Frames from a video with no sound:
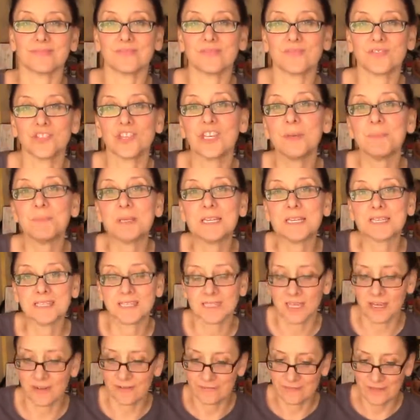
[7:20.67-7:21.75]

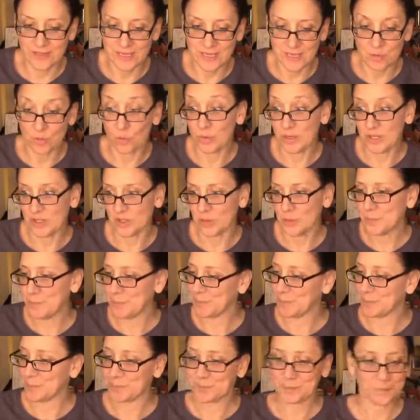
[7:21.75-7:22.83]
cheapness of the wheel.
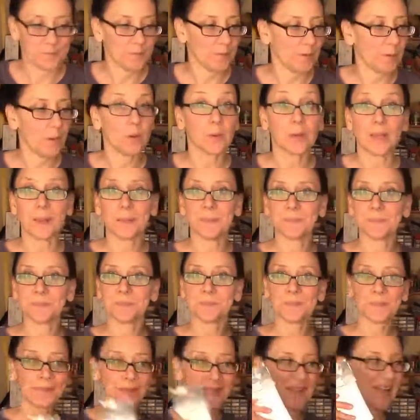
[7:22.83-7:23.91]
Okay.
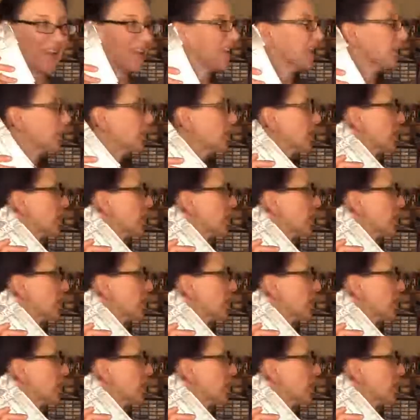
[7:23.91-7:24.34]
Need a pair